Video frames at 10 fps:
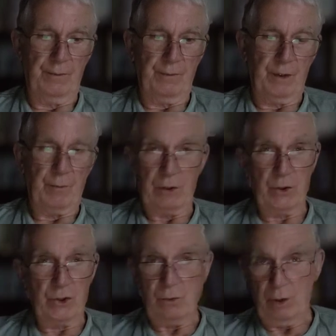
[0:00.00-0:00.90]
Because
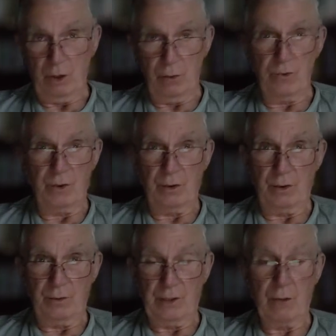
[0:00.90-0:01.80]
you know that
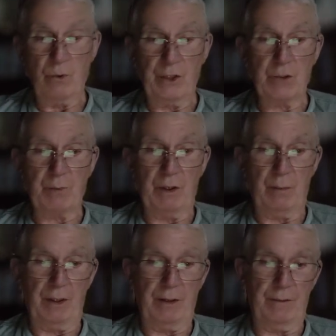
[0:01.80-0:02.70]
they will
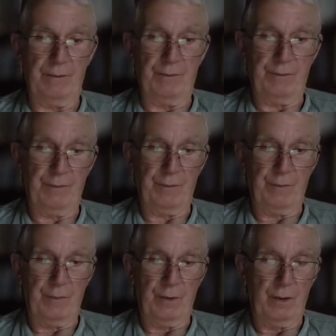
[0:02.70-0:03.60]
experiment.
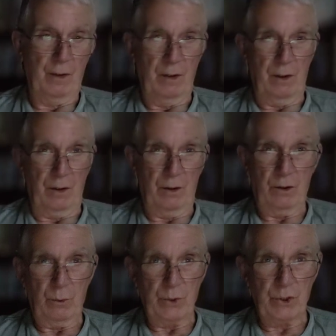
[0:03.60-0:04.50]
And I
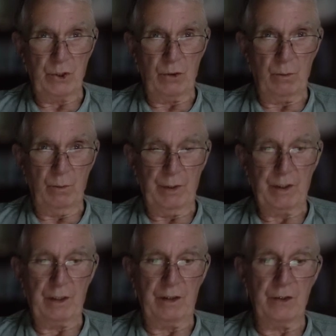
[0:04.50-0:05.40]
always told my
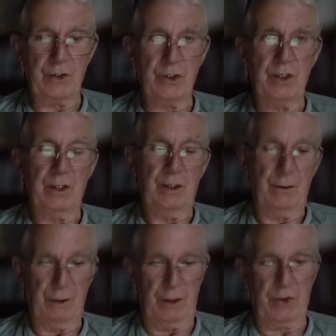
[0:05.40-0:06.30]
kids
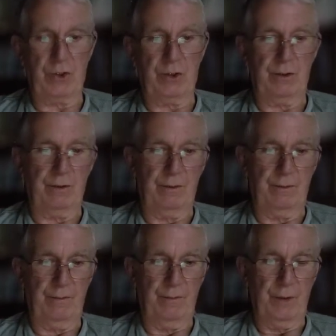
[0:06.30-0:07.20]
this:
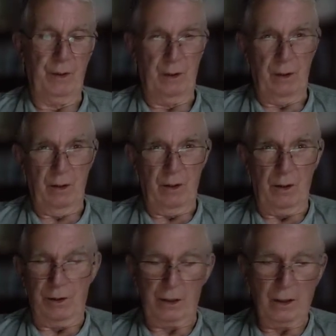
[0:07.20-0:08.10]
I
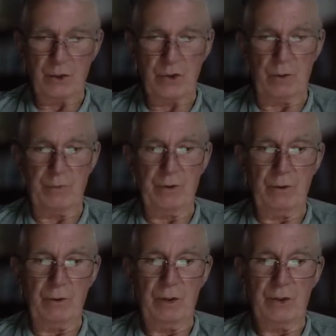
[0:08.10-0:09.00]
can't stop you
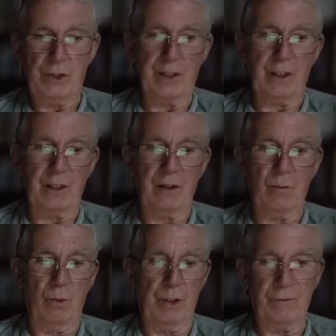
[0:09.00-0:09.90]
taking
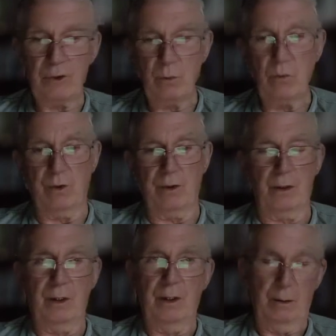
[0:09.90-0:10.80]
whatever you want,
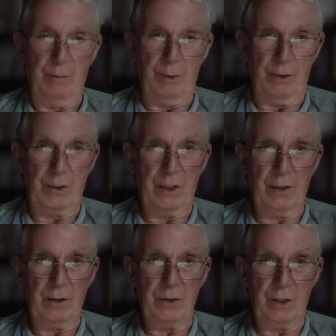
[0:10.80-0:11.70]
but I can
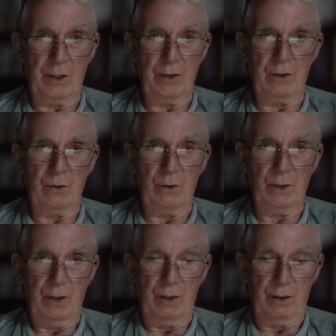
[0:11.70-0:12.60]
tell you
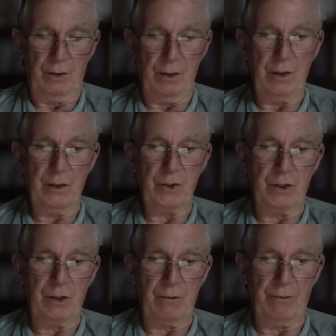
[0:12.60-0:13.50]
these
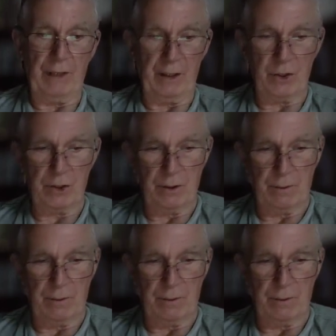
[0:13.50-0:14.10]
little facts.